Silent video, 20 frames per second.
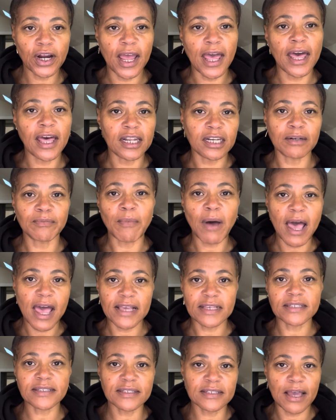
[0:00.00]
and my
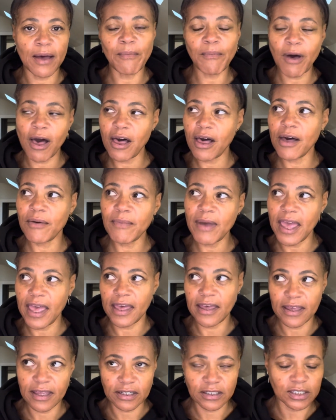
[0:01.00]
stepmom
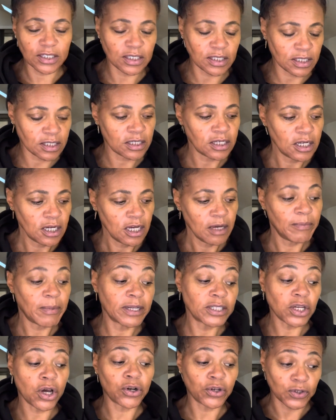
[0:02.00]
and my
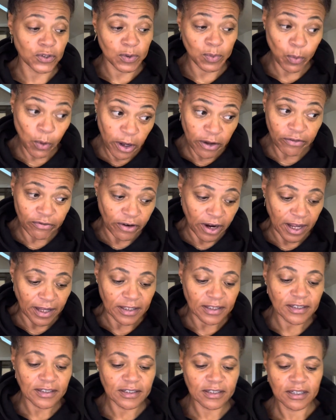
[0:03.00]
daughter's
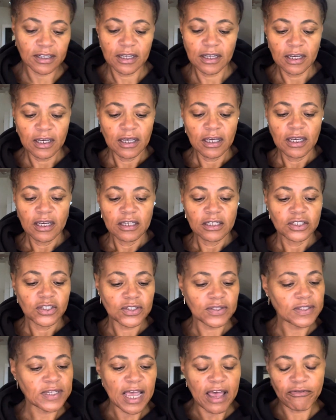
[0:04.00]
boyfriend,
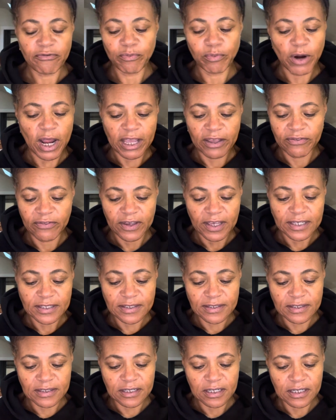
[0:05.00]
just to have
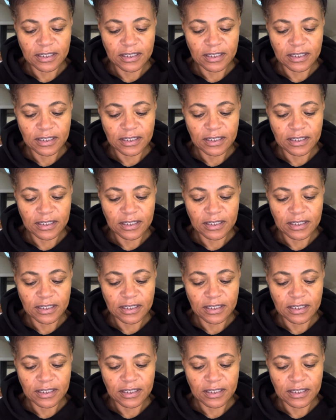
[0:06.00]
breakfast.